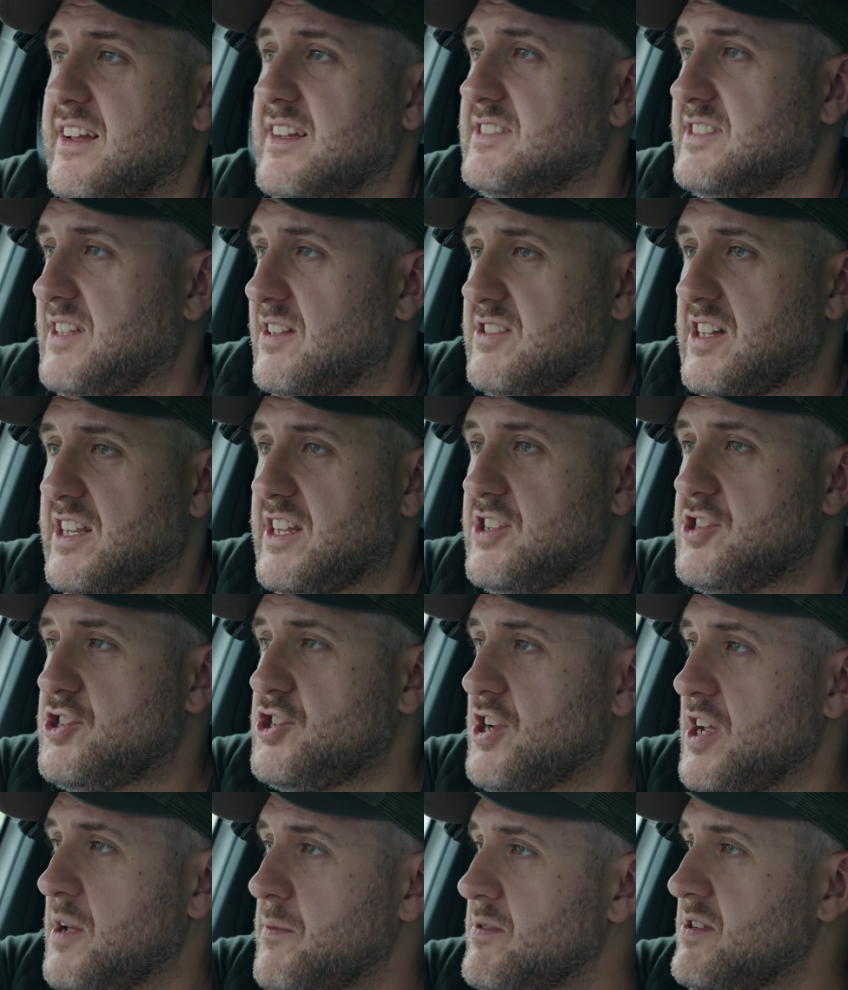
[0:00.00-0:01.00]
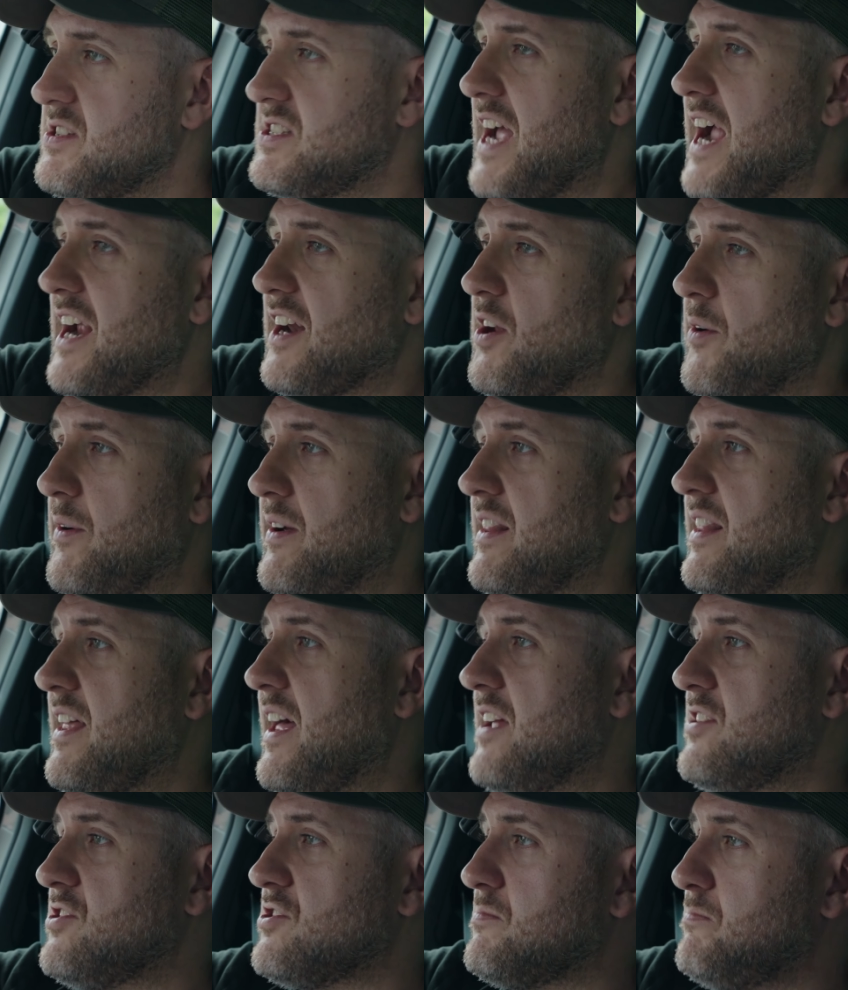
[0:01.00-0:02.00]
Sounds like a German techno in
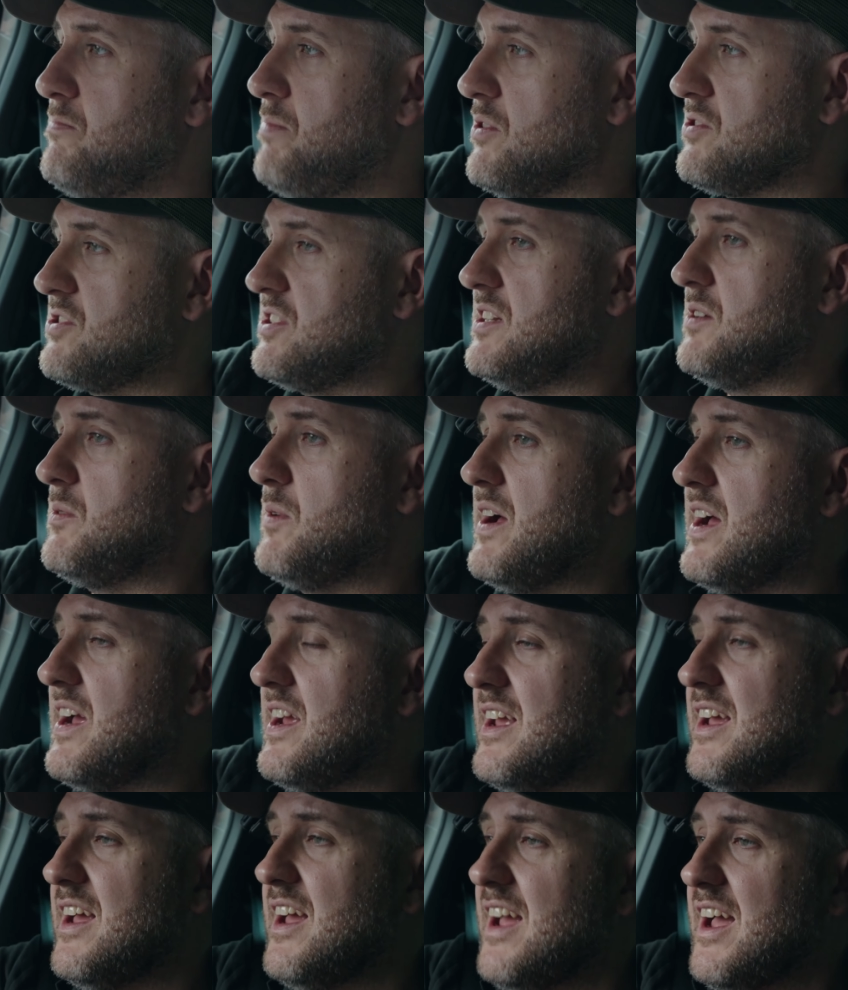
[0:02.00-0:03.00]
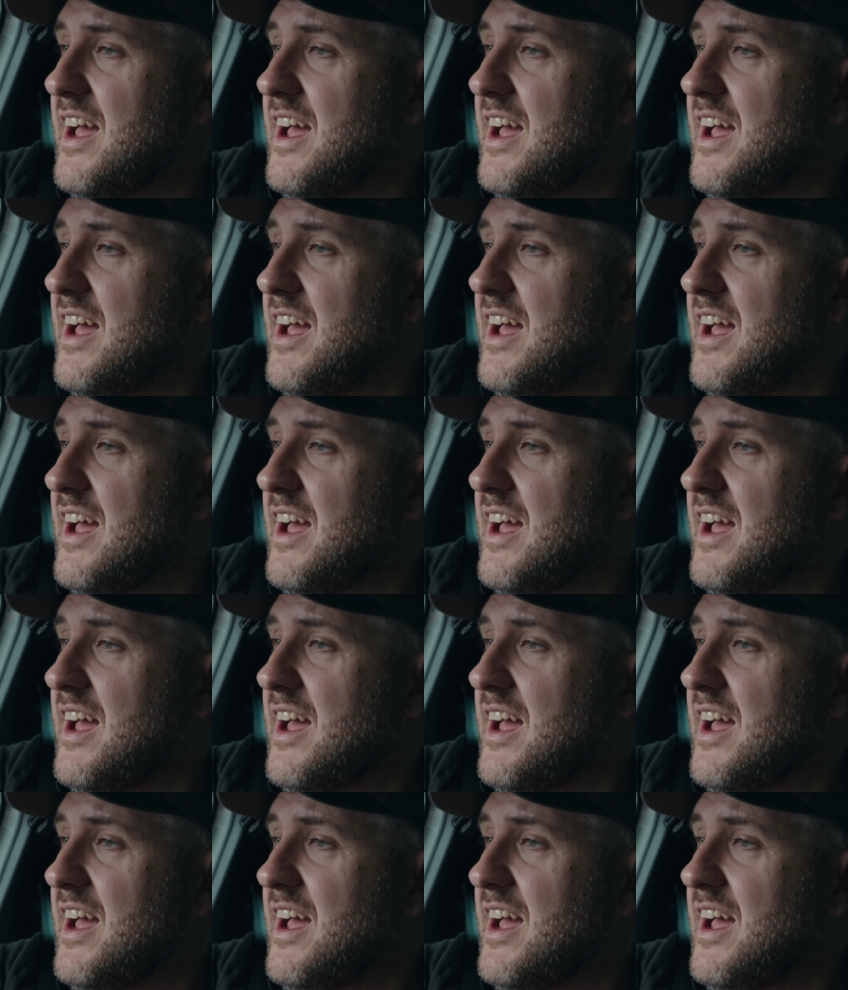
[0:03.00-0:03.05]
there, just buzzing away.